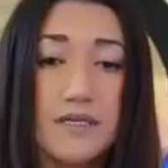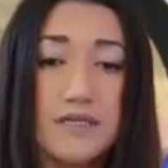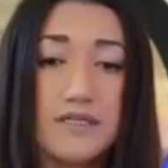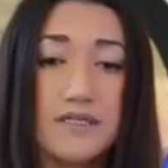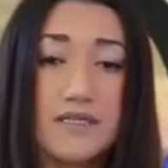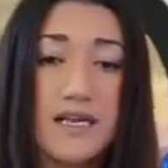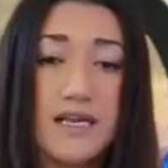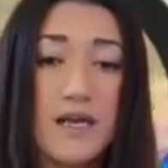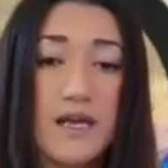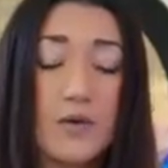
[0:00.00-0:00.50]

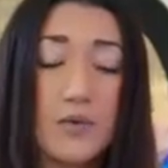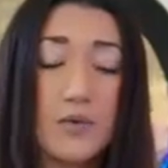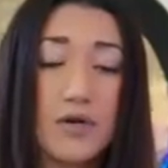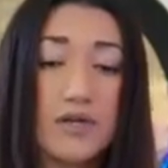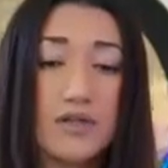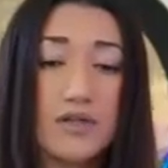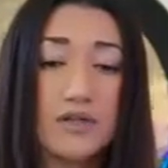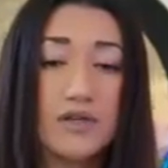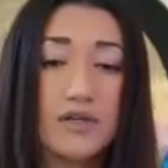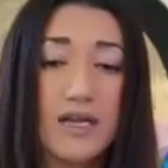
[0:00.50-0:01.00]
Today, we're going
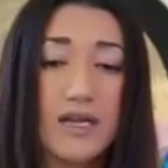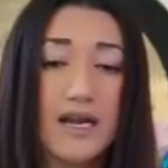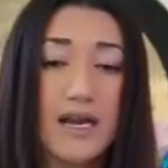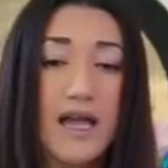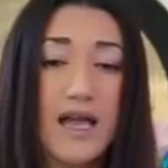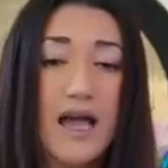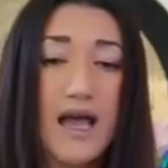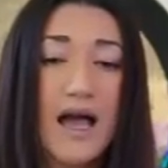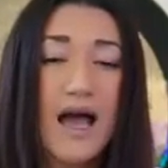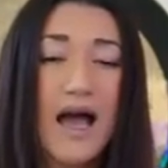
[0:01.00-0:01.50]
to look at
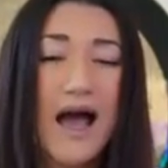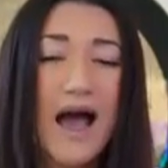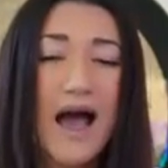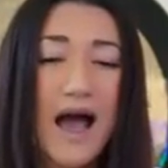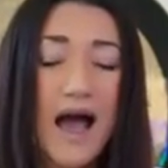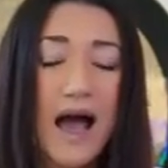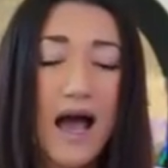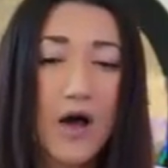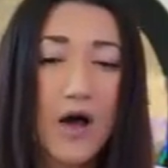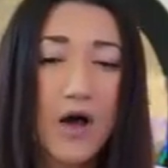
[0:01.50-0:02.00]

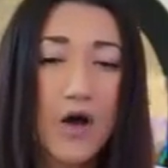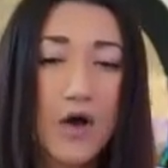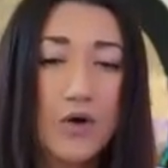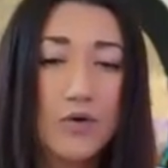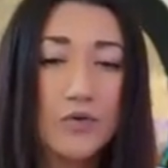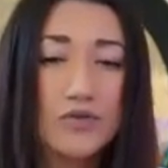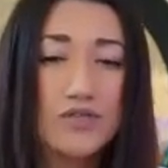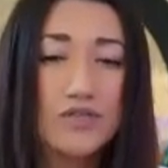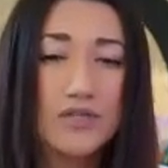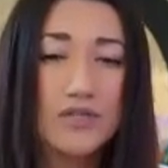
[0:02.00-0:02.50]

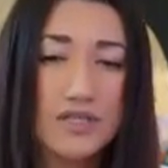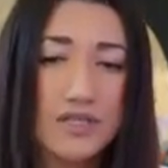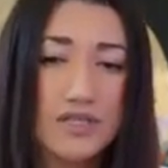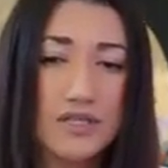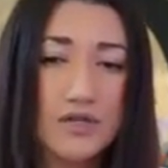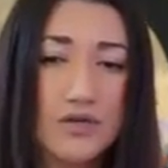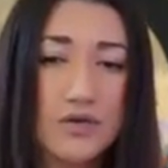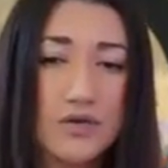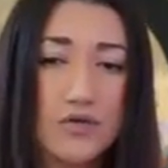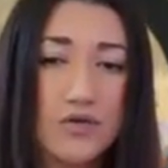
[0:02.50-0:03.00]
how to
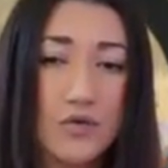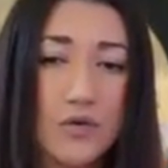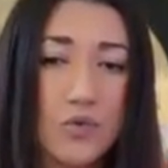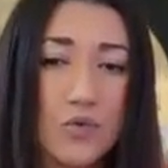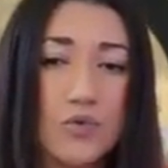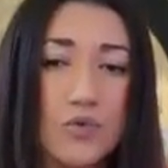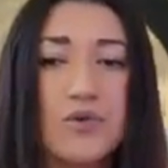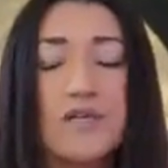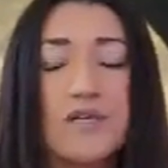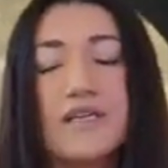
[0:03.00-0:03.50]
heal the
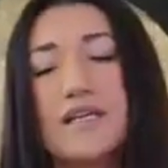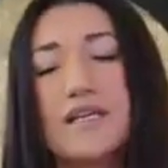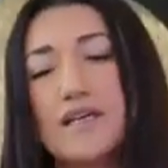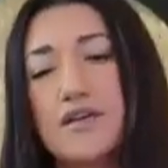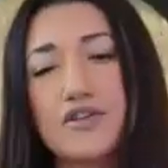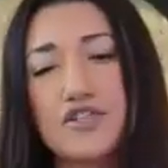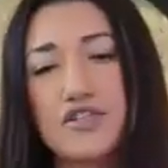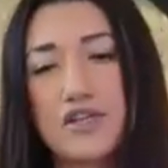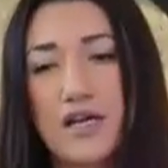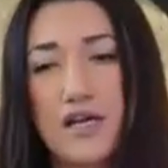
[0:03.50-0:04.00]
wounded
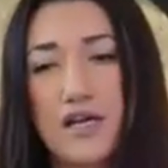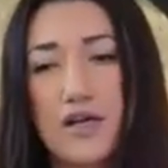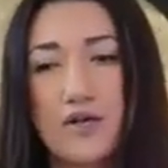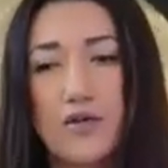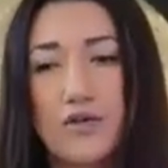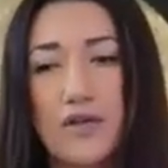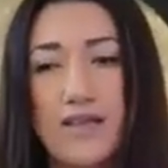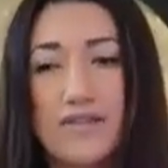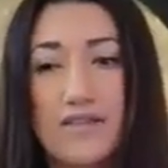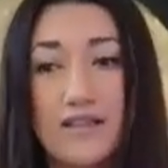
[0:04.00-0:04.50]
inner child
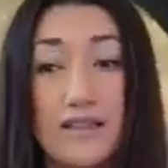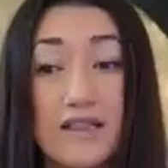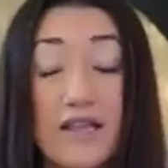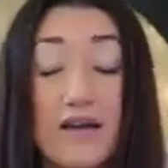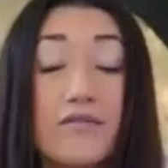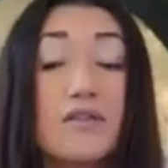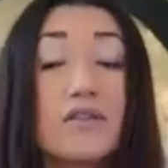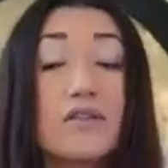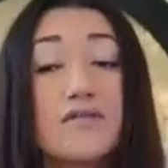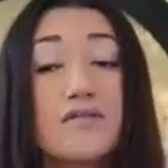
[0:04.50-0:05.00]
at the
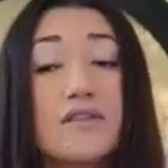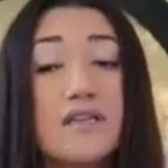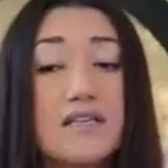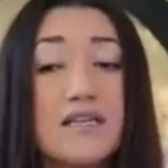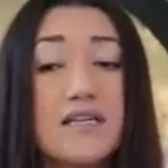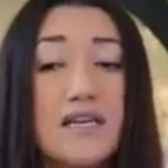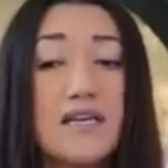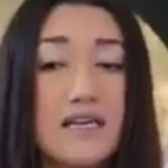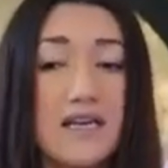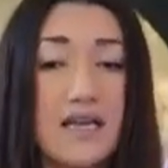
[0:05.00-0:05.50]
level of the
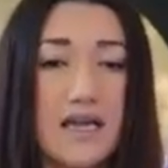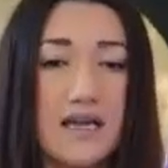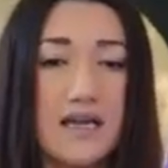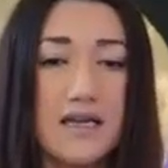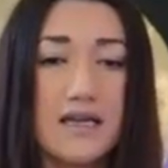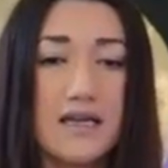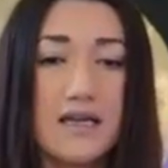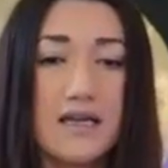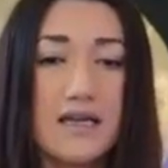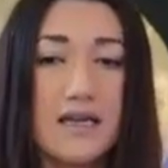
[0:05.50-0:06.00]
DNA
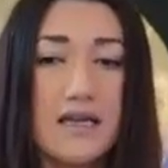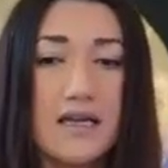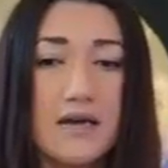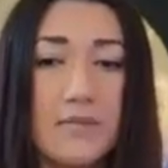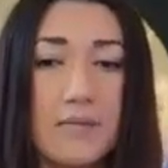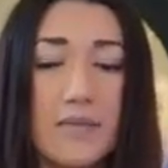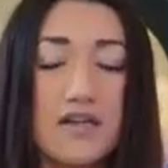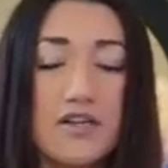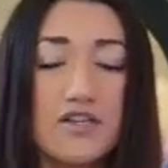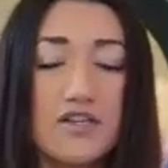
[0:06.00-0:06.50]

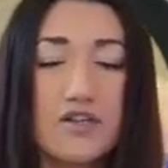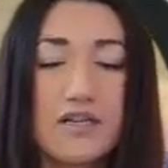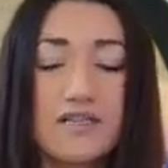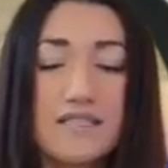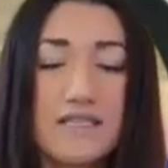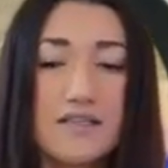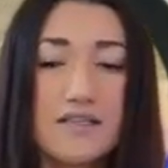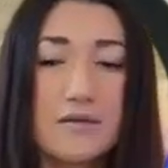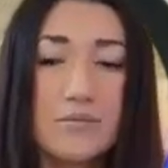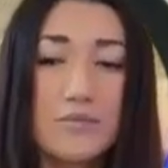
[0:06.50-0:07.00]
by
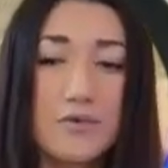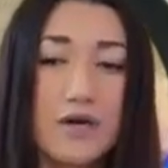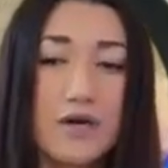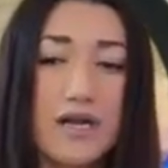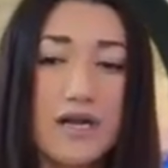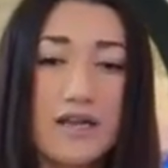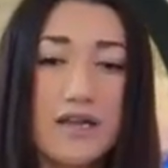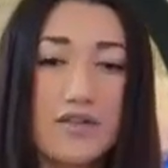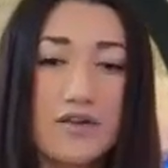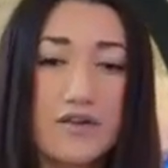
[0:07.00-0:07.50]
addressing the
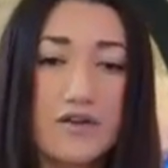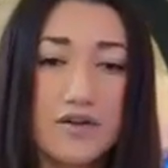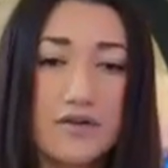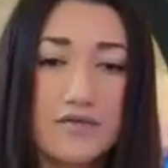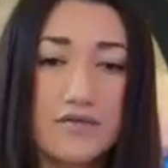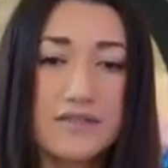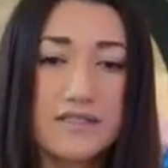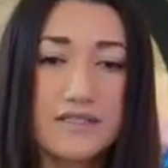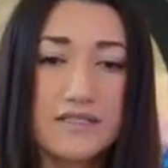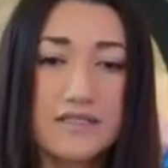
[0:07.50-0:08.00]
brain and the
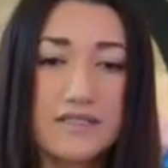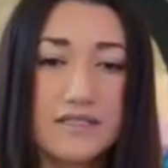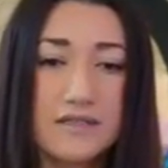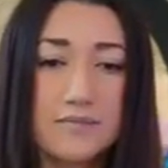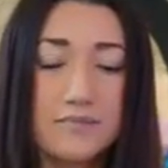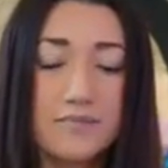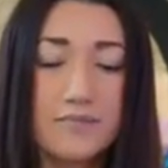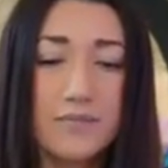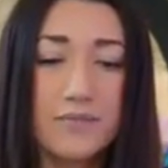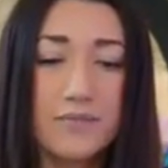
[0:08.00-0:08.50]
nervous system.